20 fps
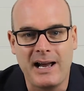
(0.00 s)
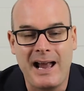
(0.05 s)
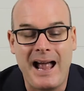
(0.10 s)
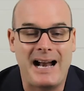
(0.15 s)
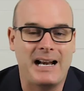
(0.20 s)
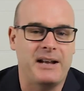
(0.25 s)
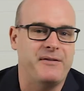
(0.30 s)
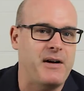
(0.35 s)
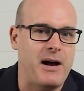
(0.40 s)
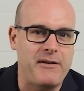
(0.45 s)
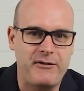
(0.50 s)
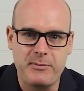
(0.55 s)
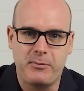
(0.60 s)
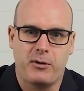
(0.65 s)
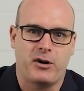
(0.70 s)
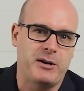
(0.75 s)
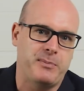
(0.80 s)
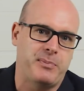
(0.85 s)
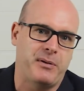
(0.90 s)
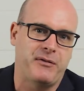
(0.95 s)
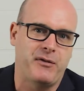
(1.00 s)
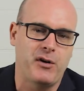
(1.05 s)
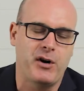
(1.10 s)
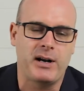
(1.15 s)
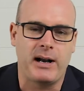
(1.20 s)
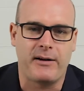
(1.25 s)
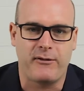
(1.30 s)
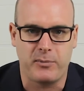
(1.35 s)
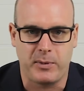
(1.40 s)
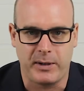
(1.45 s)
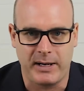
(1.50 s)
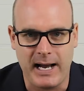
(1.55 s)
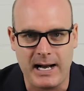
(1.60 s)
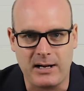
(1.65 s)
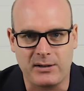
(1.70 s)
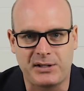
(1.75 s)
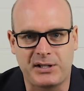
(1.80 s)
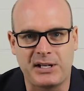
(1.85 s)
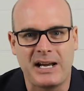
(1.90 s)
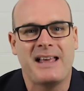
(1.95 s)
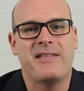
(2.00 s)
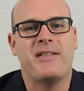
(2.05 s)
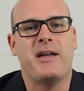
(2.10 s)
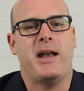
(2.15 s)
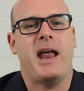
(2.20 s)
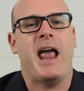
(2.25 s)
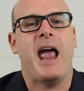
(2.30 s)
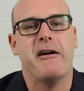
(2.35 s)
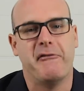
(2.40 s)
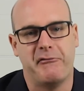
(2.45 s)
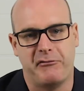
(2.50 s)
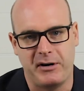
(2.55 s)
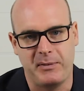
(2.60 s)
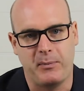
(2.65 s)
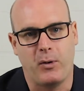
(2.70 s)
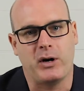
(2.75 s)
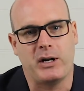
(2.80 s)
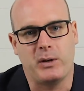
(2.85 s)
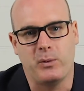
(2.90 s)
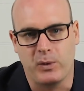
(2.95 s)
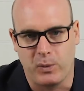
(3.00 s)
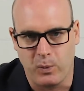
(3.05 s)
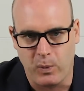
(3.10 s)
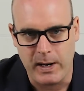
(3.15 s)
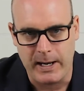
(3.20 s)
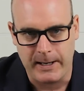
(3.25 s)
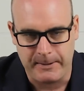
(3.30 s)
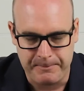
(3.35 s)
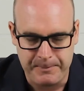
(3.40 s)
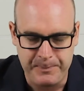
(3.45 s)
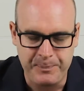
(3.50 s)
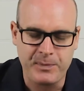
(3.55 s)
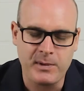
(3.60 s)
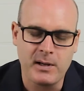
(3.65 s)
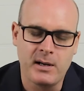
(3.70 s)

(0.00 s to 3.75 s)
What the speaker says: And if everybody preferred everybody else, then everybody would win.